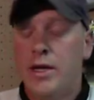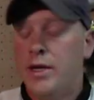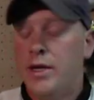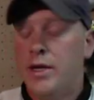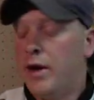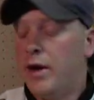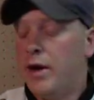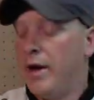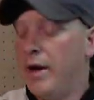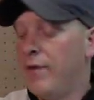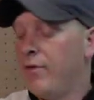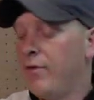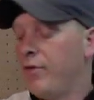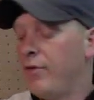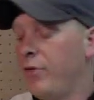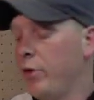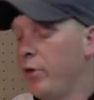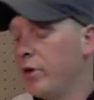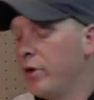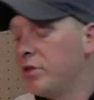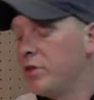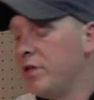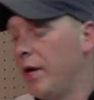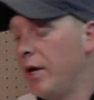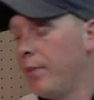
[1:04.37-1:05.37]
Now, I have a
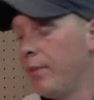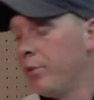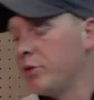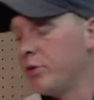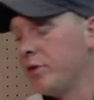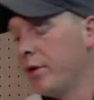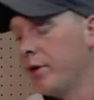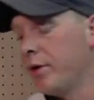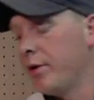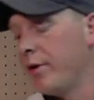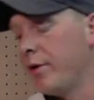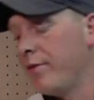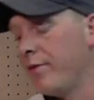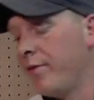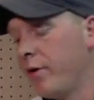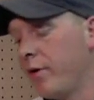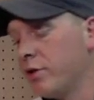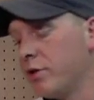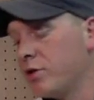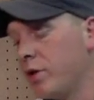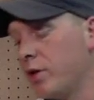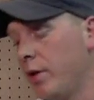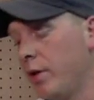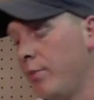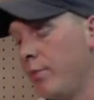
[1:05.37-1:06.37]
few examples here, and the
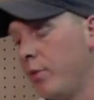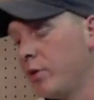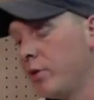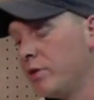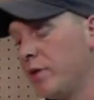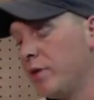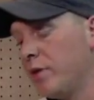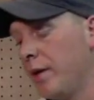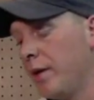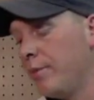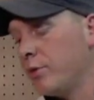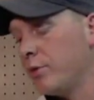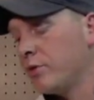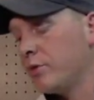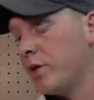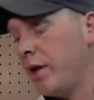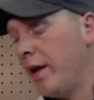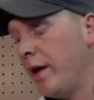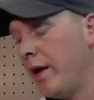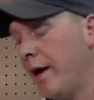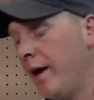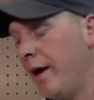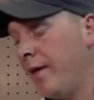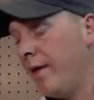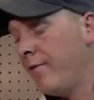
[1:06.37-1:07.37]
first couple examples that
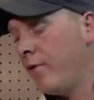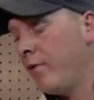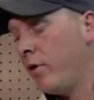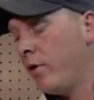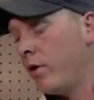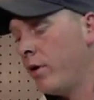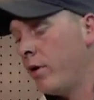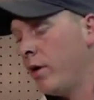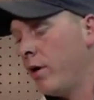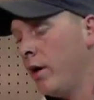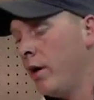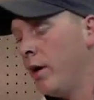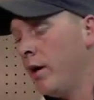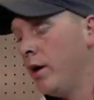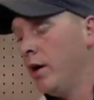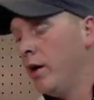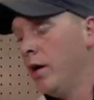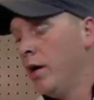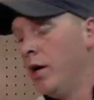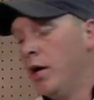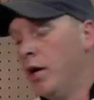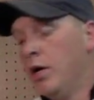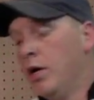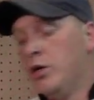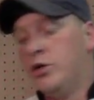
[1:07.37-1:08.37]
I have are
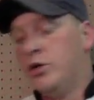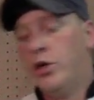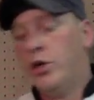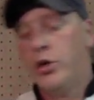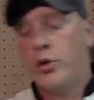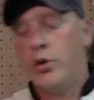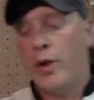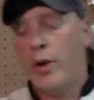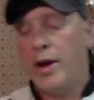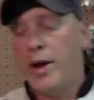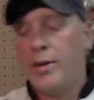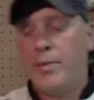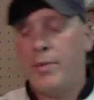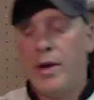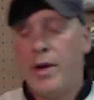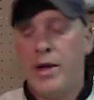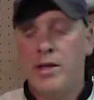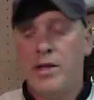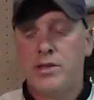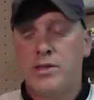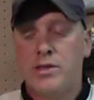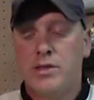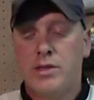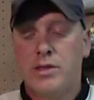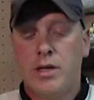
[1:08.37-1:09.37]
two
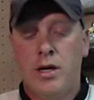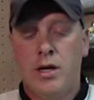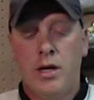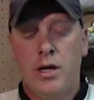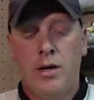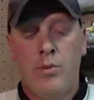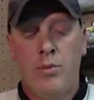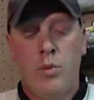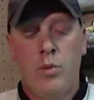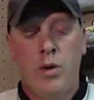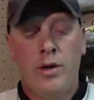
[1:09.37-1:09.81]
crankbaits.